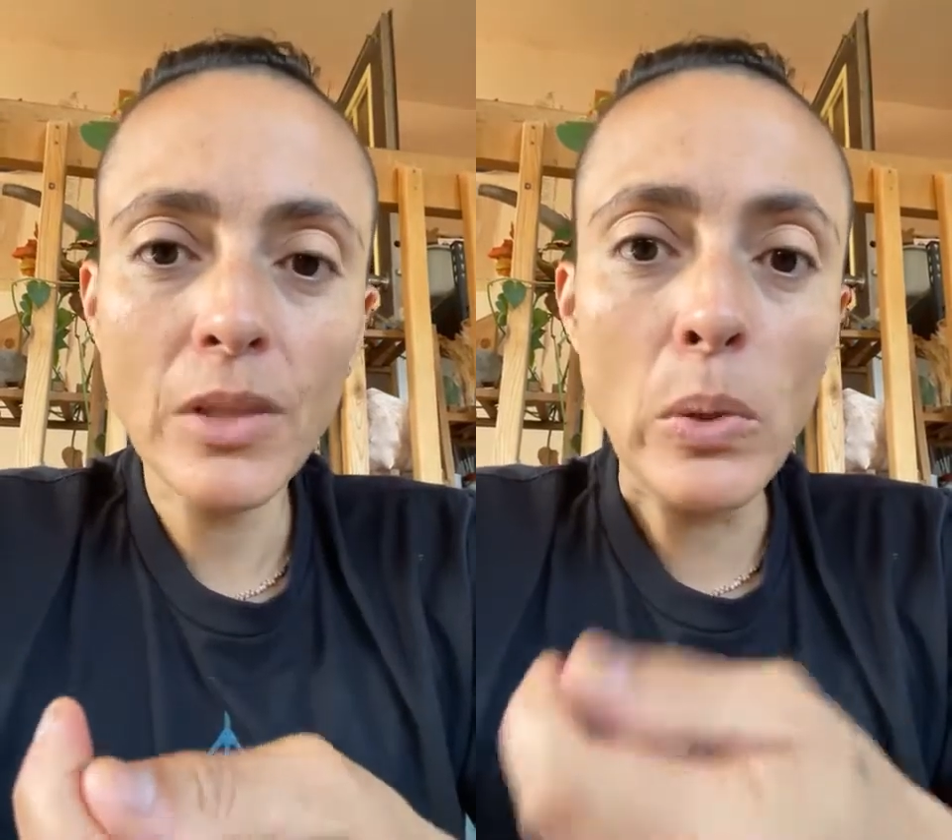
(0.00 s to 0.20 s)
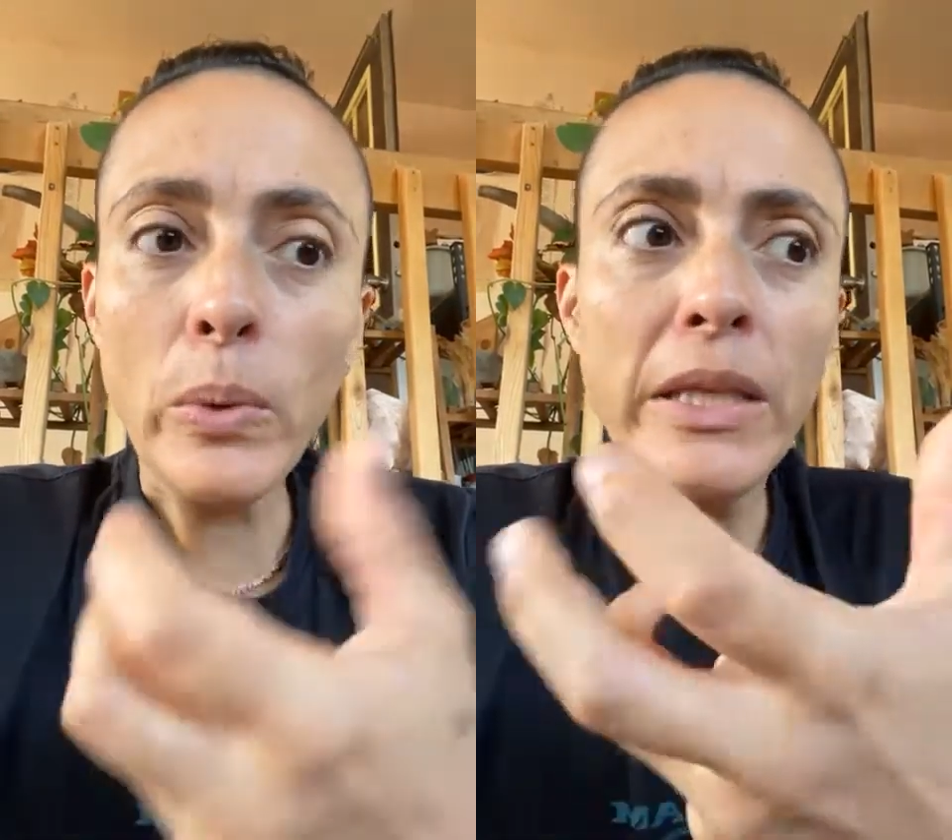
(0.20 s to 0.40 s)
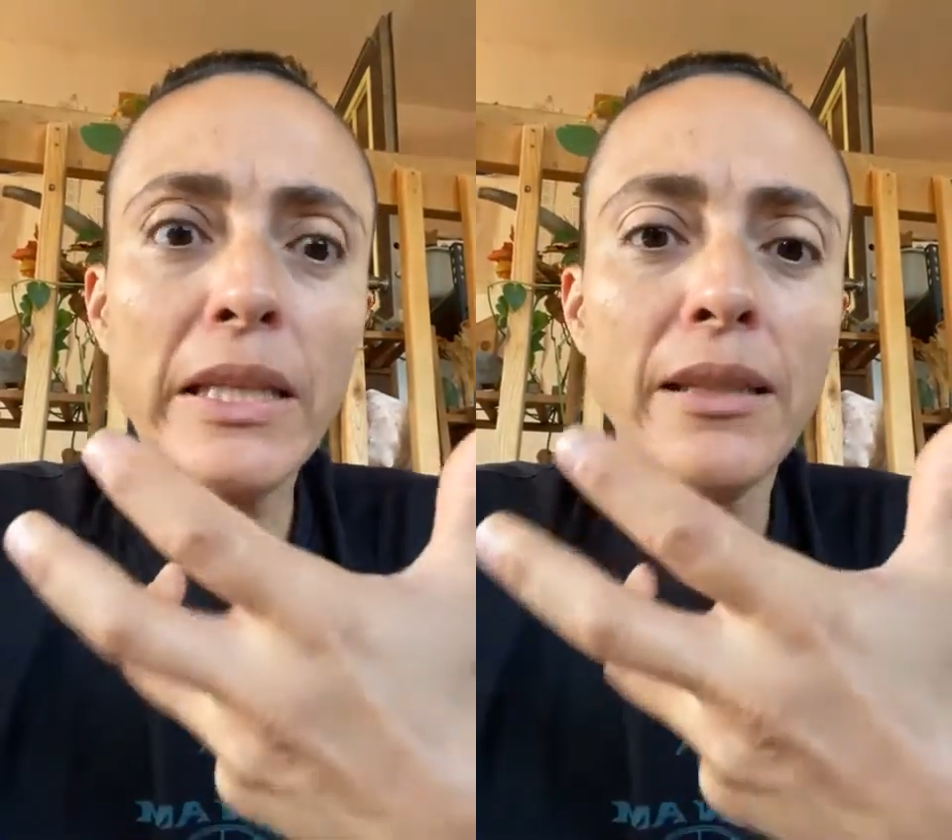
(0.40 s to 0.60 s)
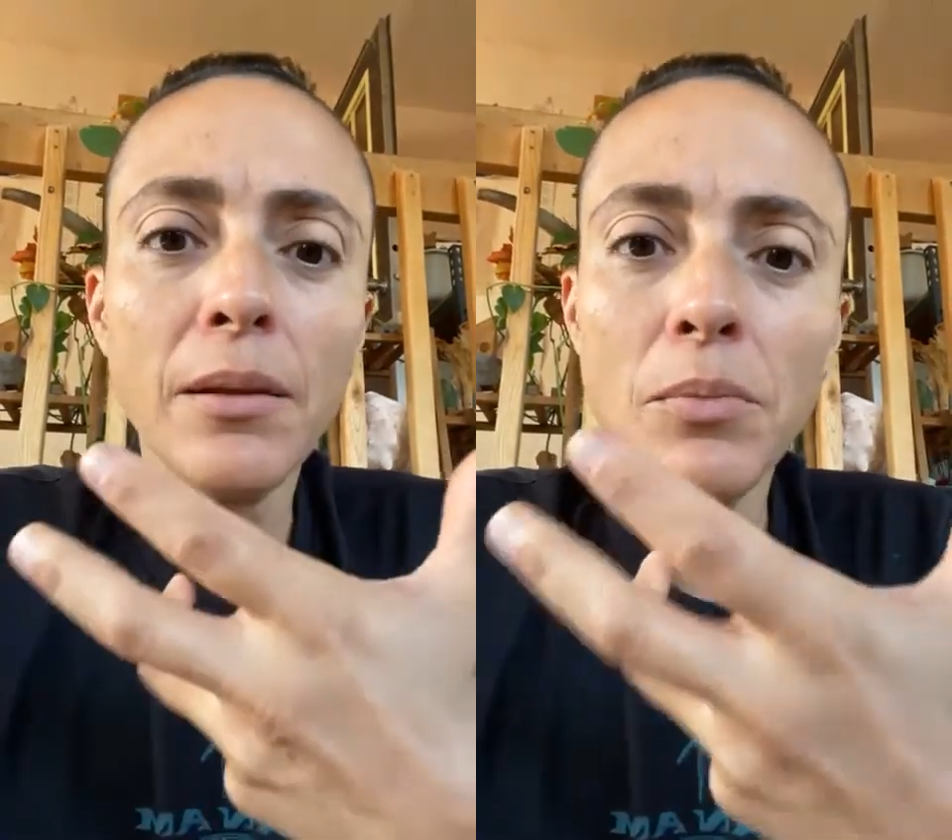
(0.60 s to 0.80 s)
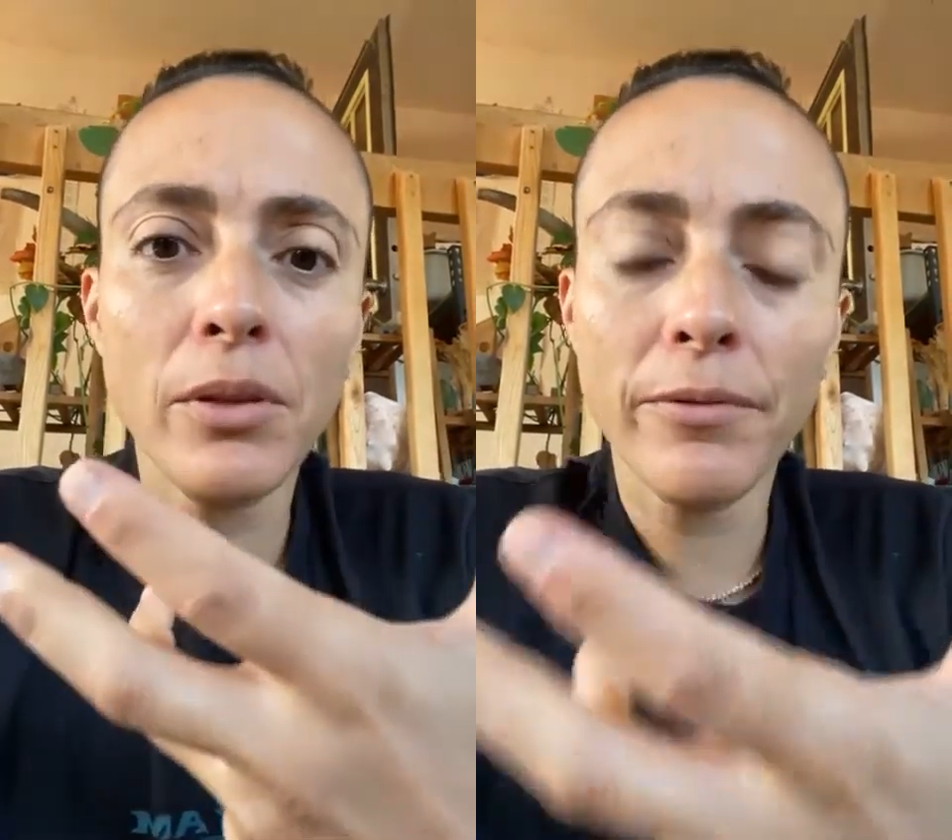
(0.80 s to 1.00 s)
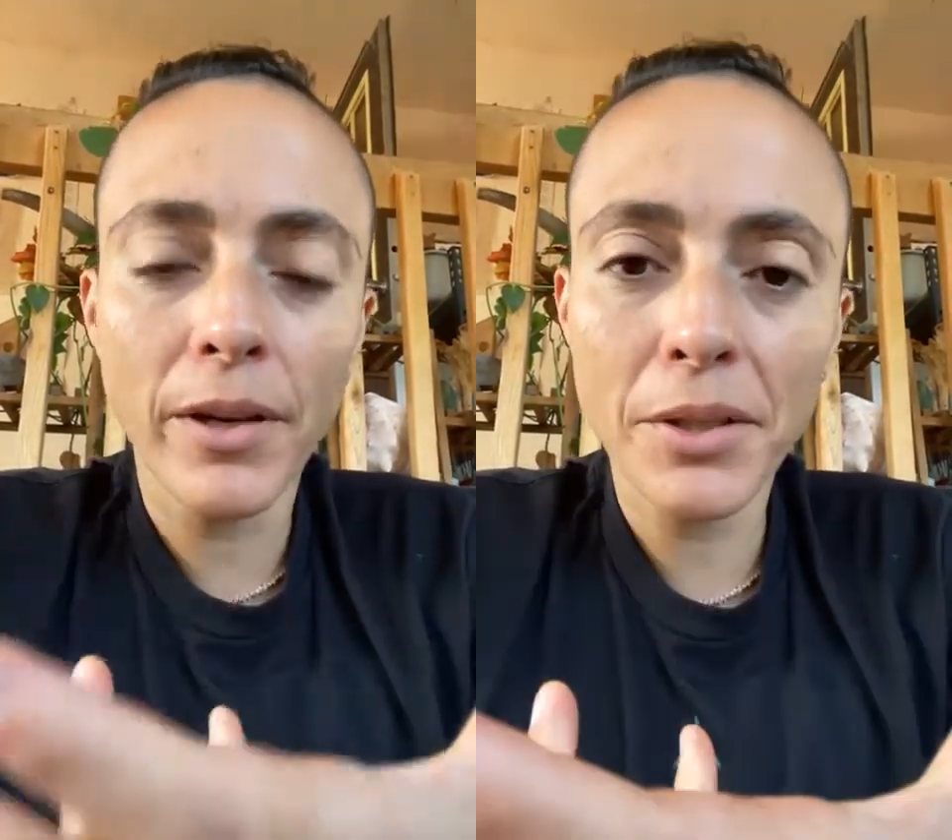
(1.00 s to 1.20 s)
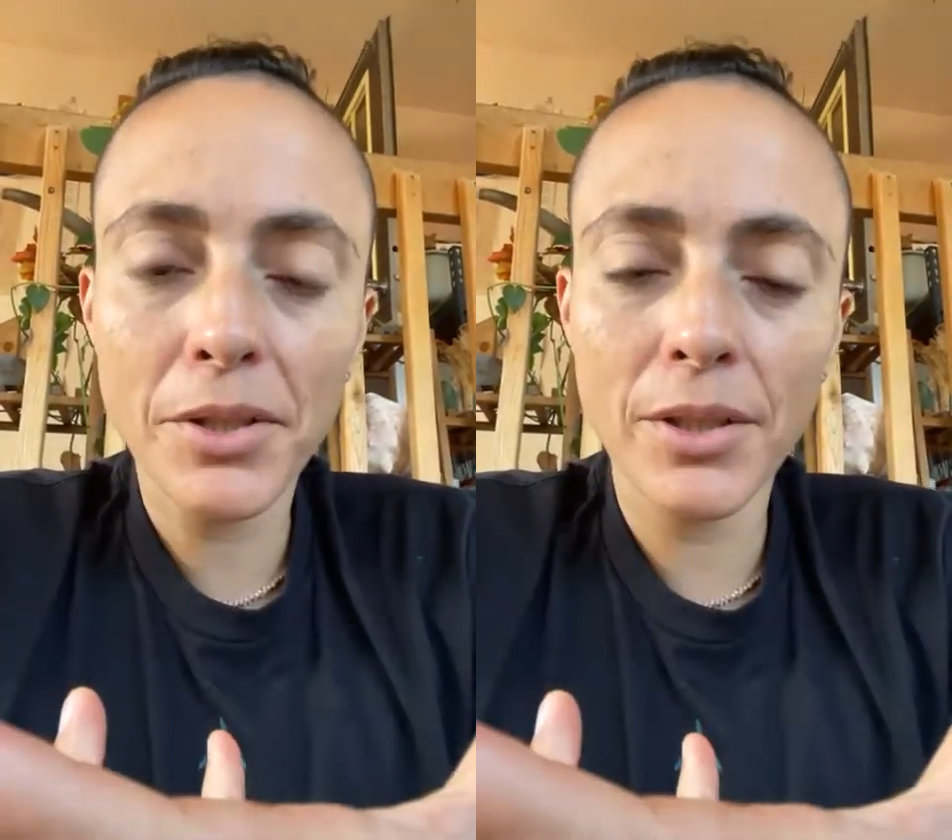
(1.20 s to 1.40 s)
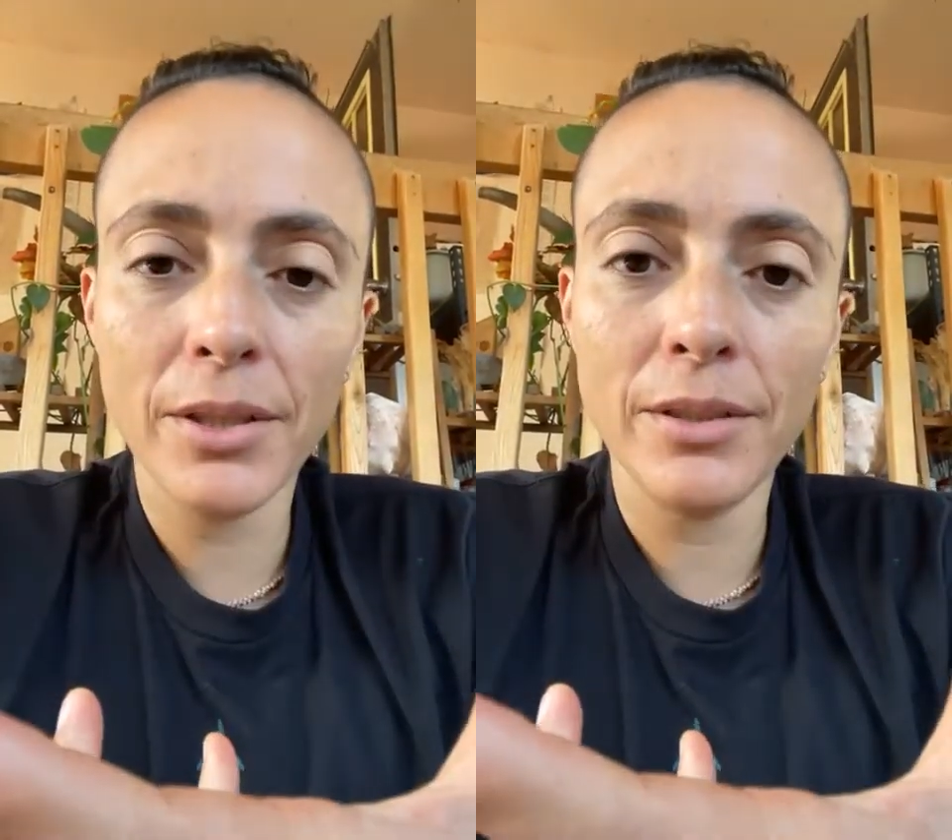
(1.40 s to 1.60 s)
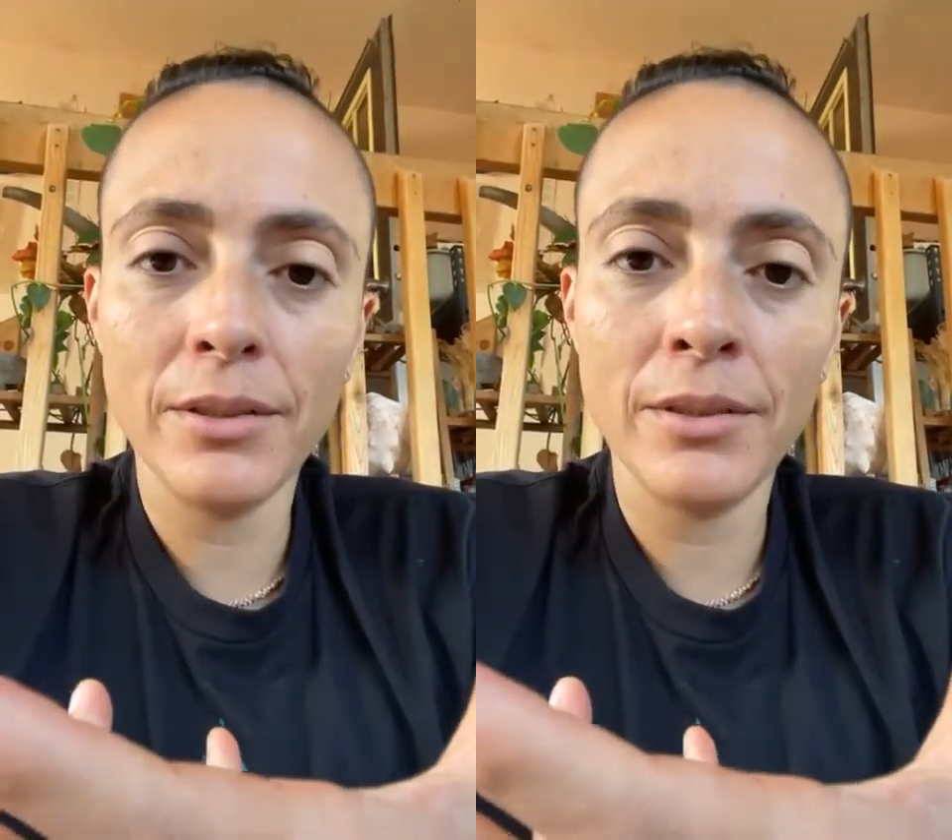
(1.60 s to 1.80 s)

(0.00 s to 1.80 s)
We need them to function.